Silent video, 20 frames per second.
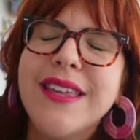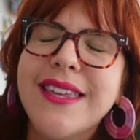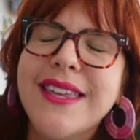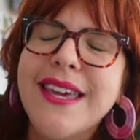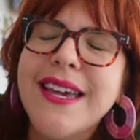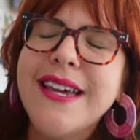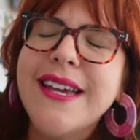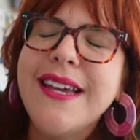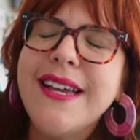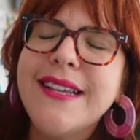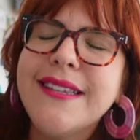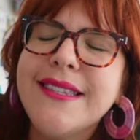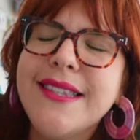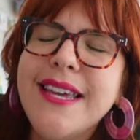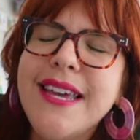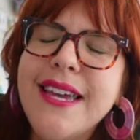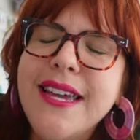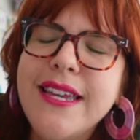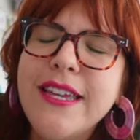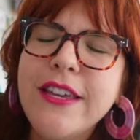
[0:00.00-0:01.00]
yes,
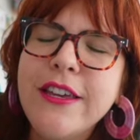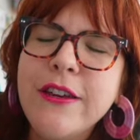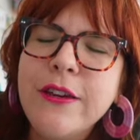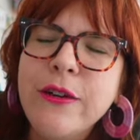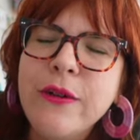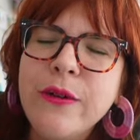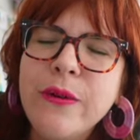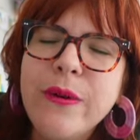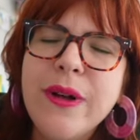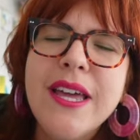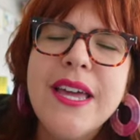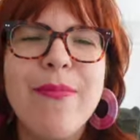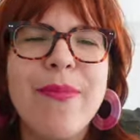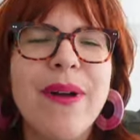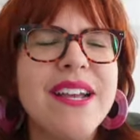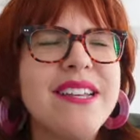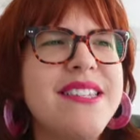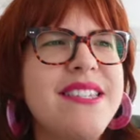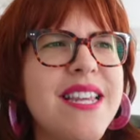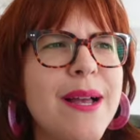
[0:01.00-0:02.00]
thank you.
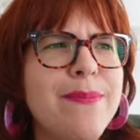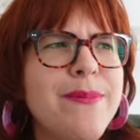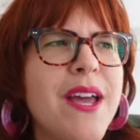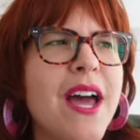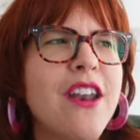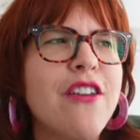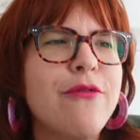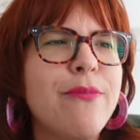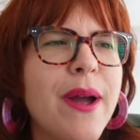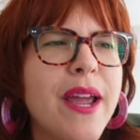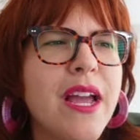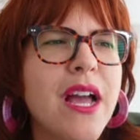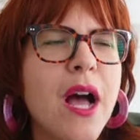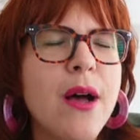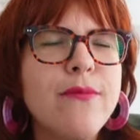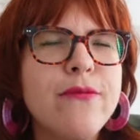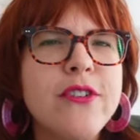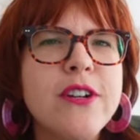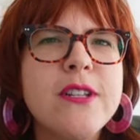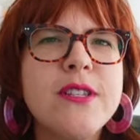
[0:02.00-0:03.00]
I stepped out of my
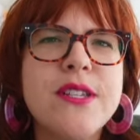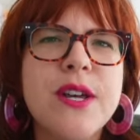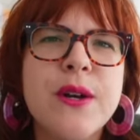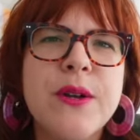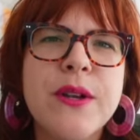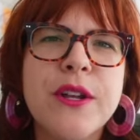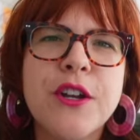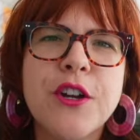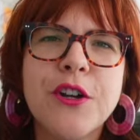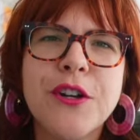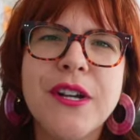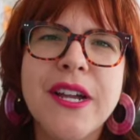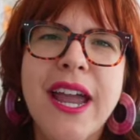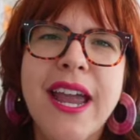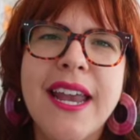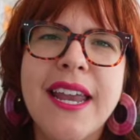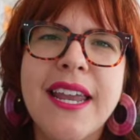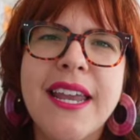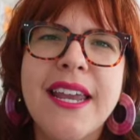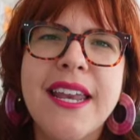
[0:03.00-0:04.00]
comfort zone and
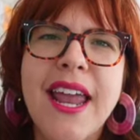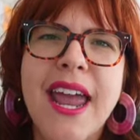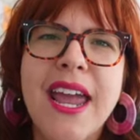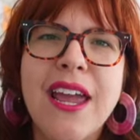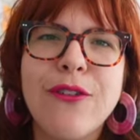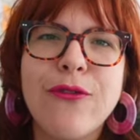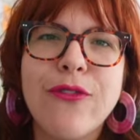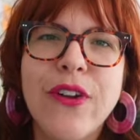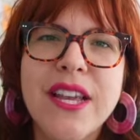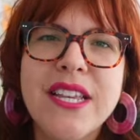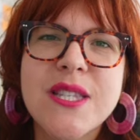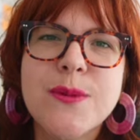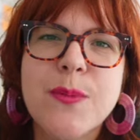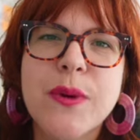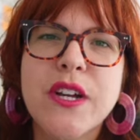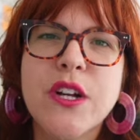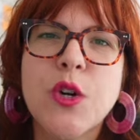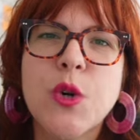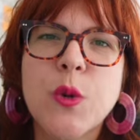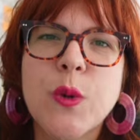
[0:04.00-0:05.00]
created a
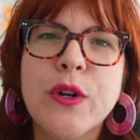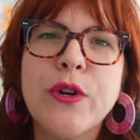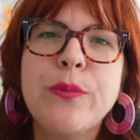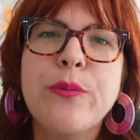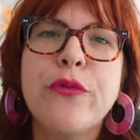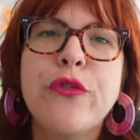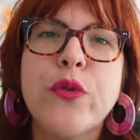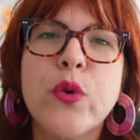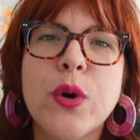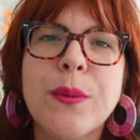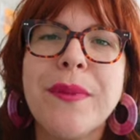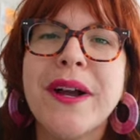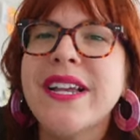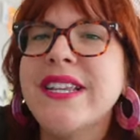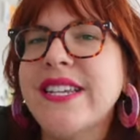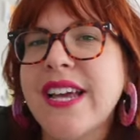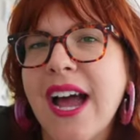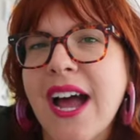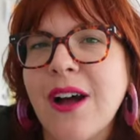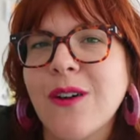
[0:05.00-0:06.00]
Facebook group for my
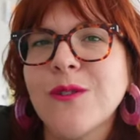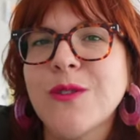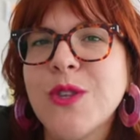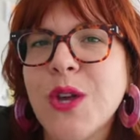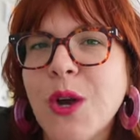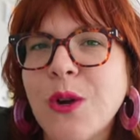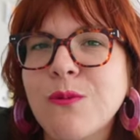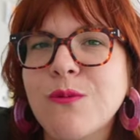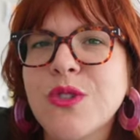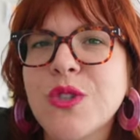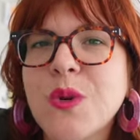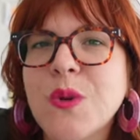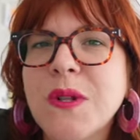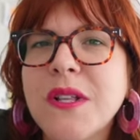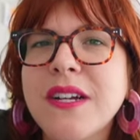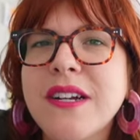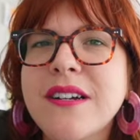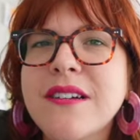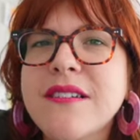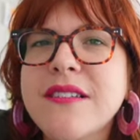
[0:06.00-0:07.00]
town's
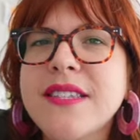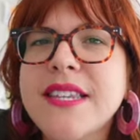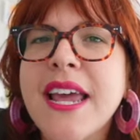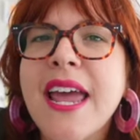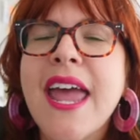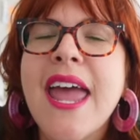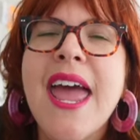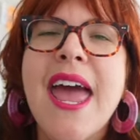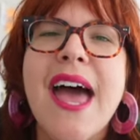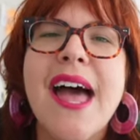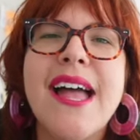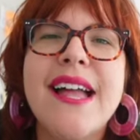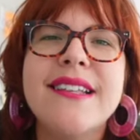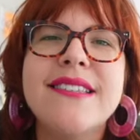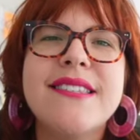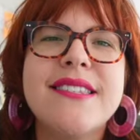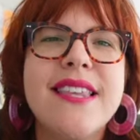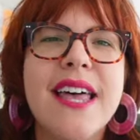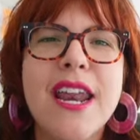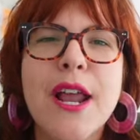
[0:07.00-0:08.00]
homeschoolers
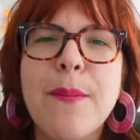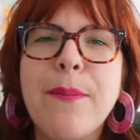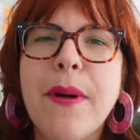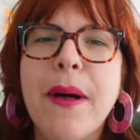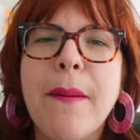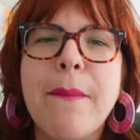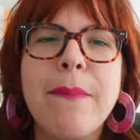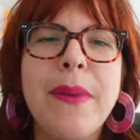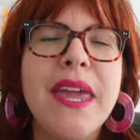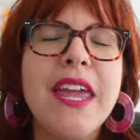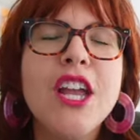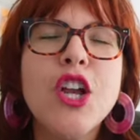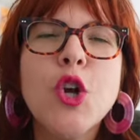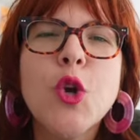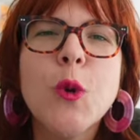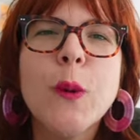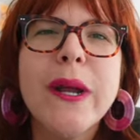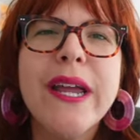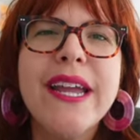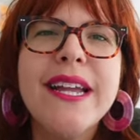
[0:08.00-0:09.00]
and set up a meet and
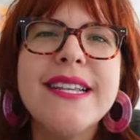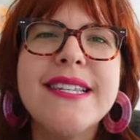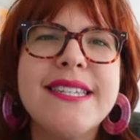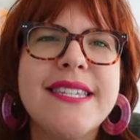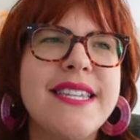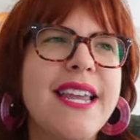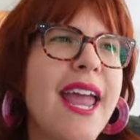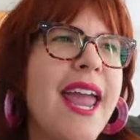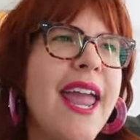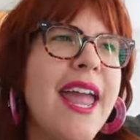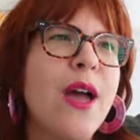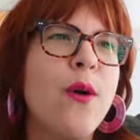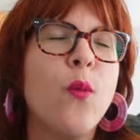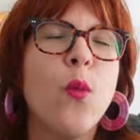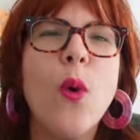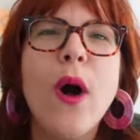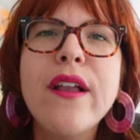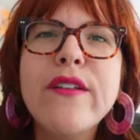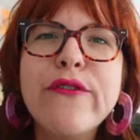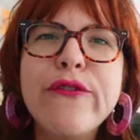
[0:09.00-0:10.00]
greet. And
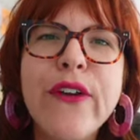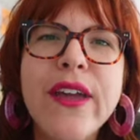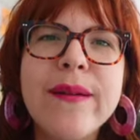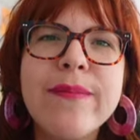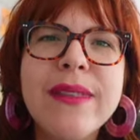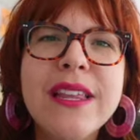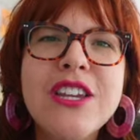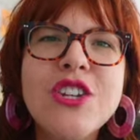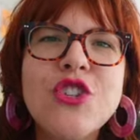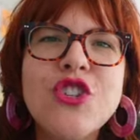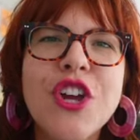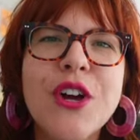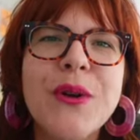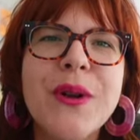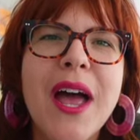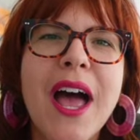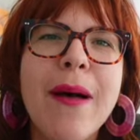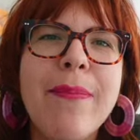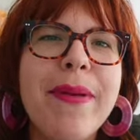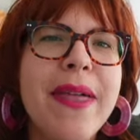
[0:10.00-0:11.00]
one family showed
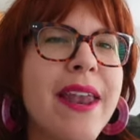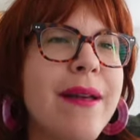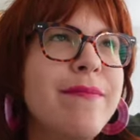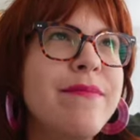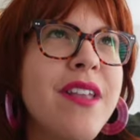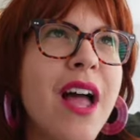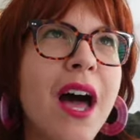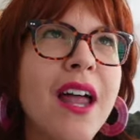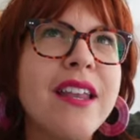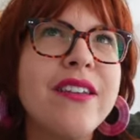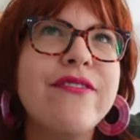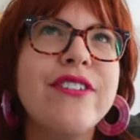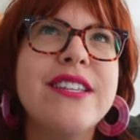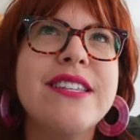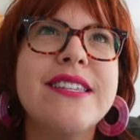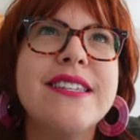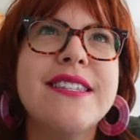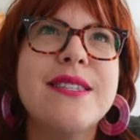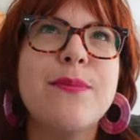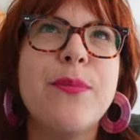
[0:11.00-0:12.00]
up, and I'm not even
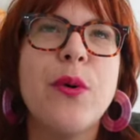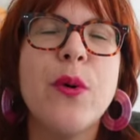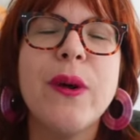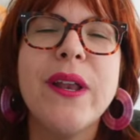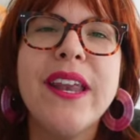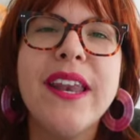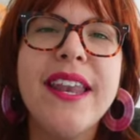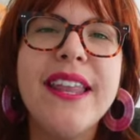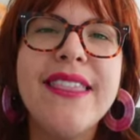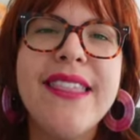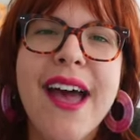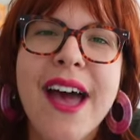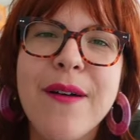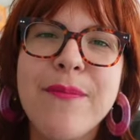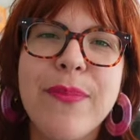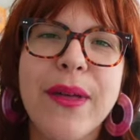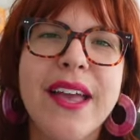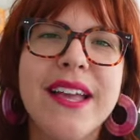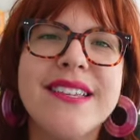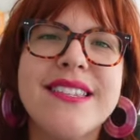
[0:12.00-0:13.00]
disappointed in that
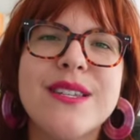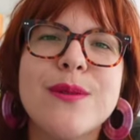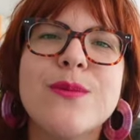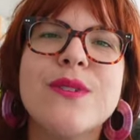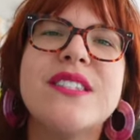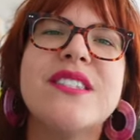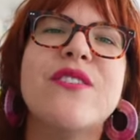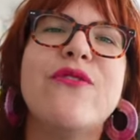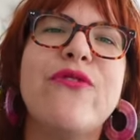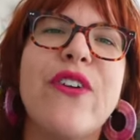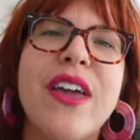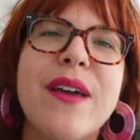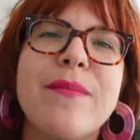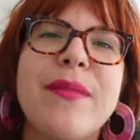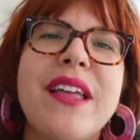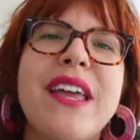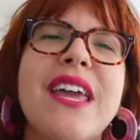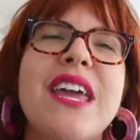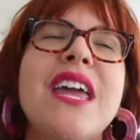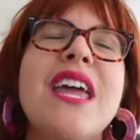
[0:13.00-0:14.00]
because it was the
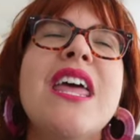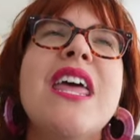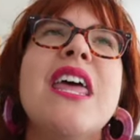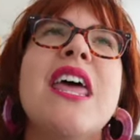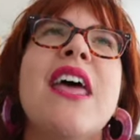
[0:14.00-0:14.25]
family